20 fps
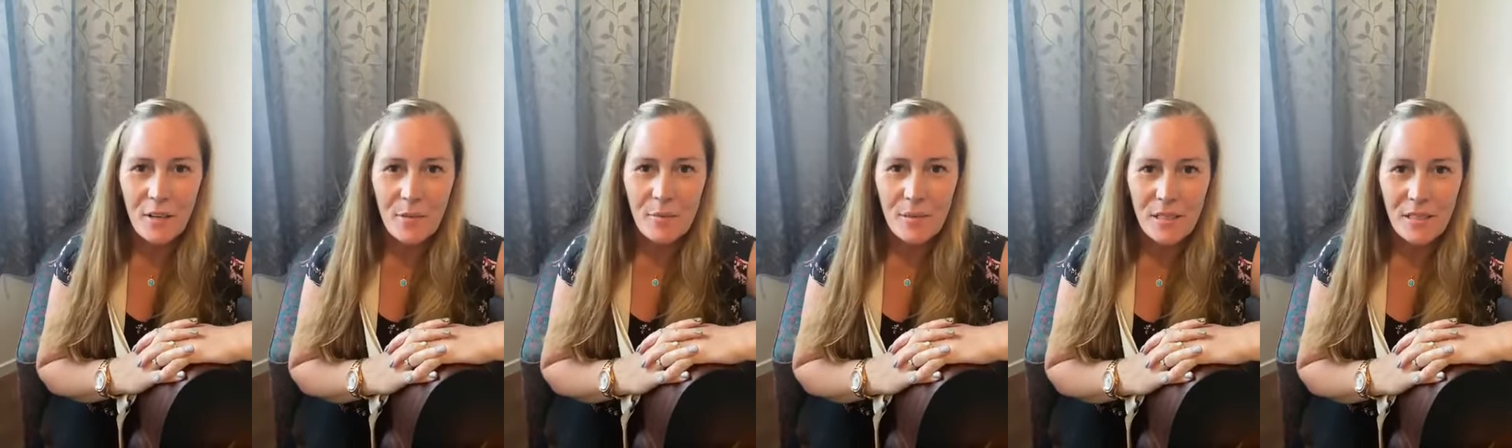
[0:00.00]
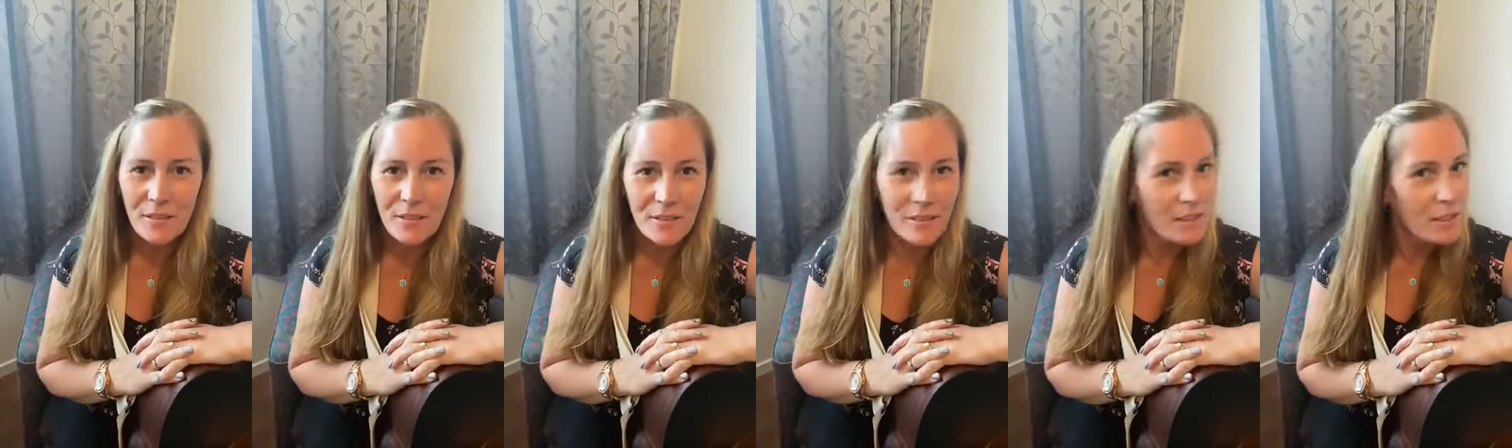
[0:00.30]

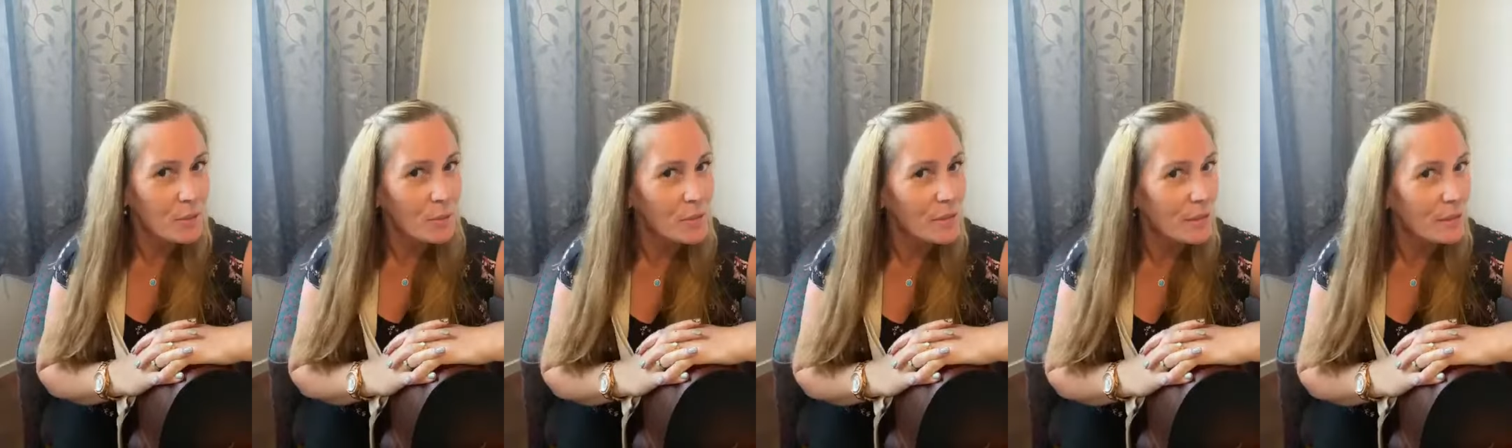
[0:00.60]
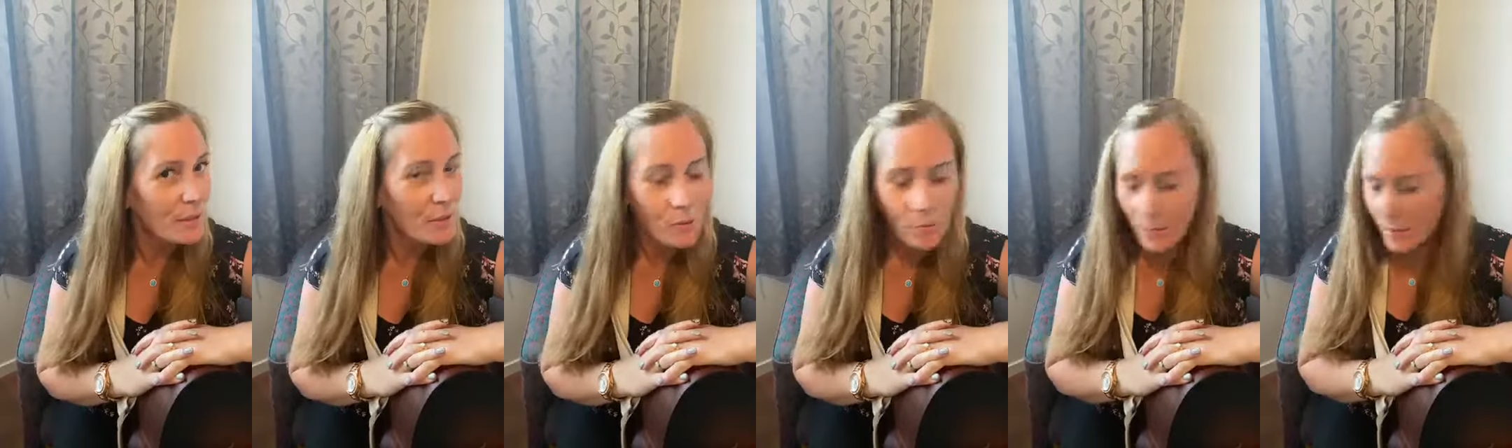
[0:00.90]
Technology was a
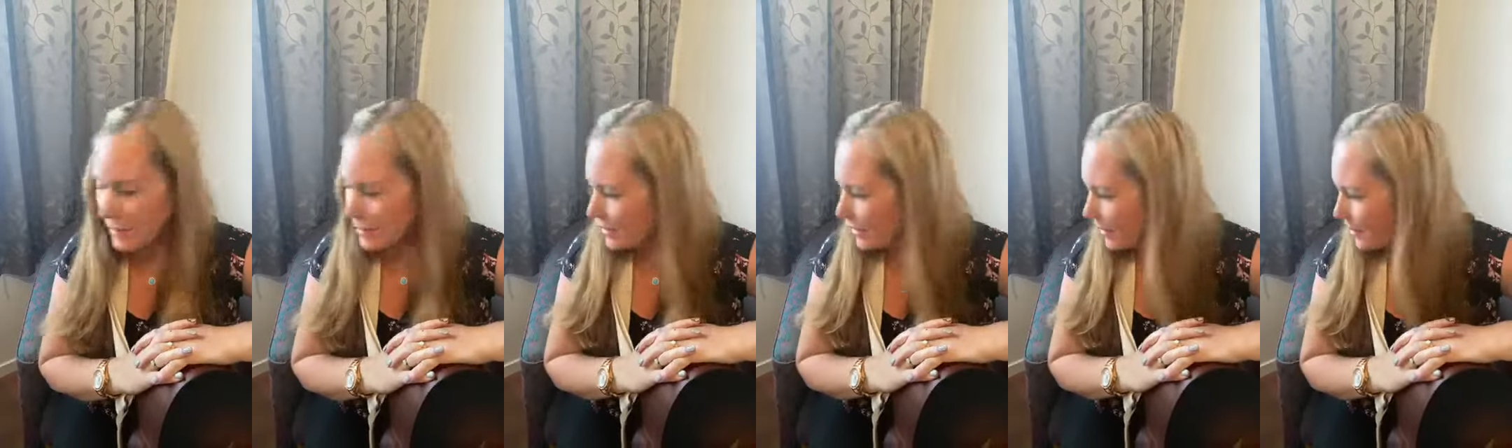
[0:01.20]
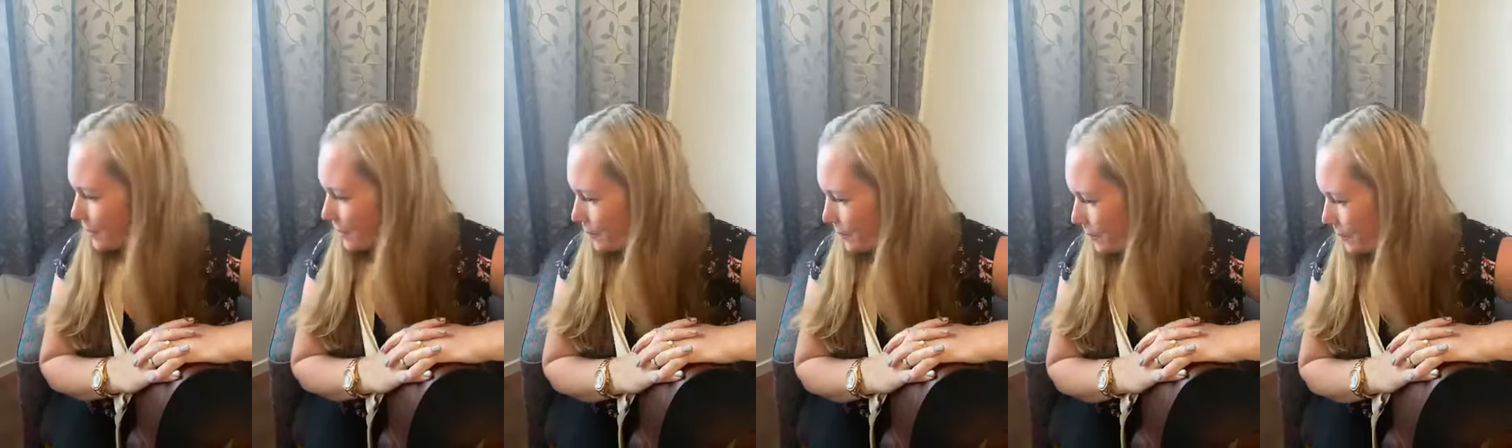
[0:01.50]
little bit
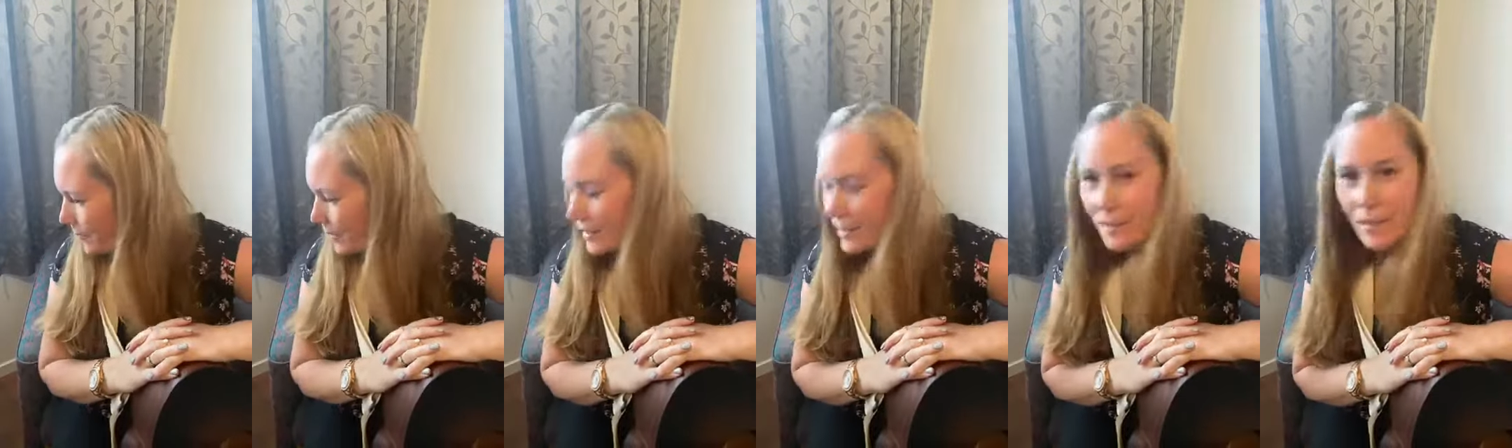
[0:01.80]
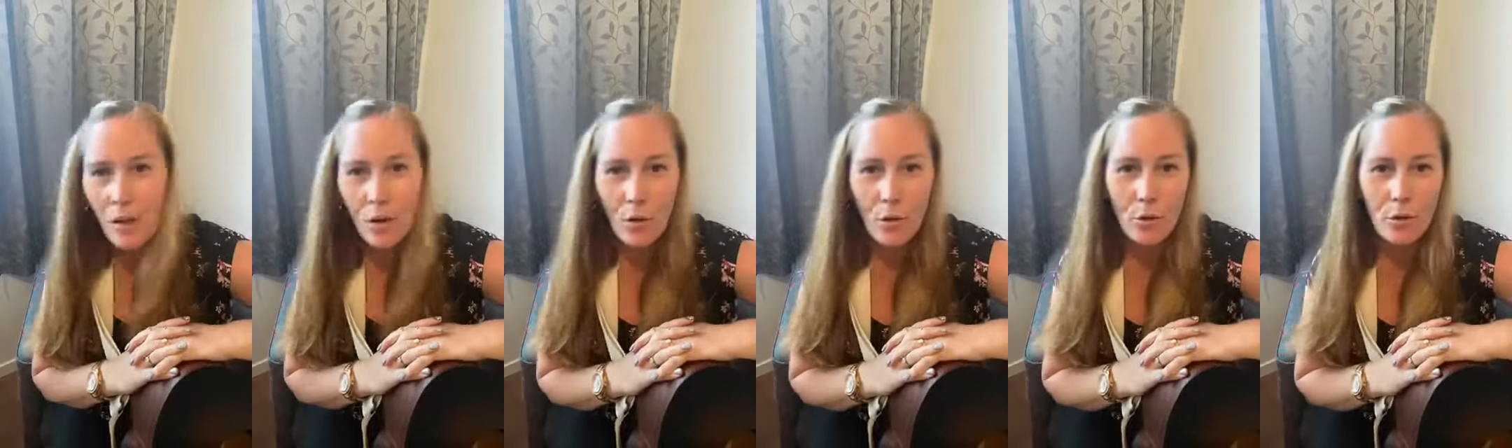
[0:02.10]

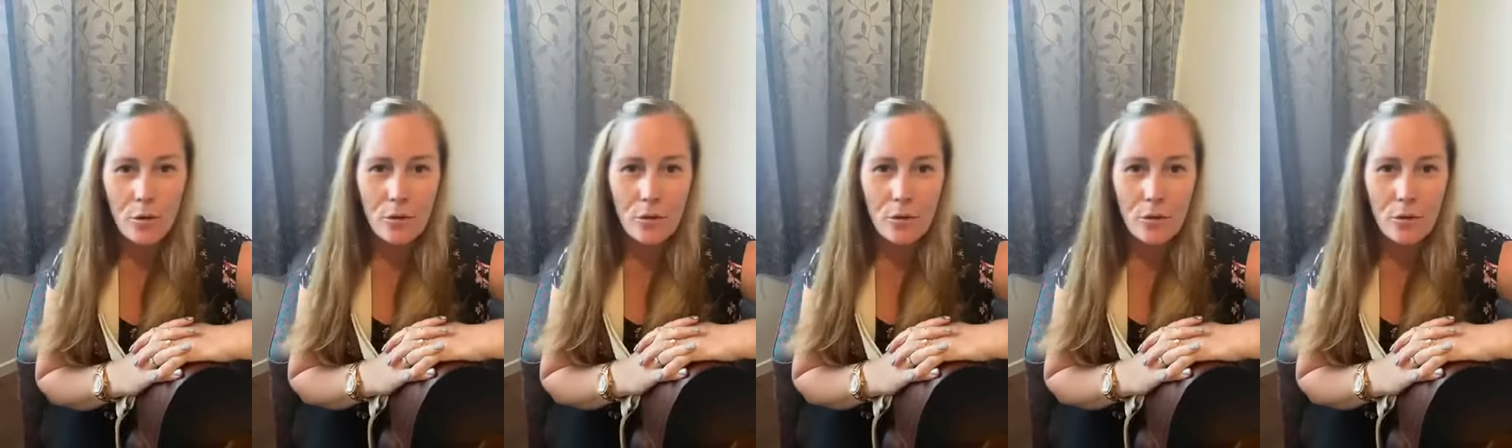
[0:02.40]
slow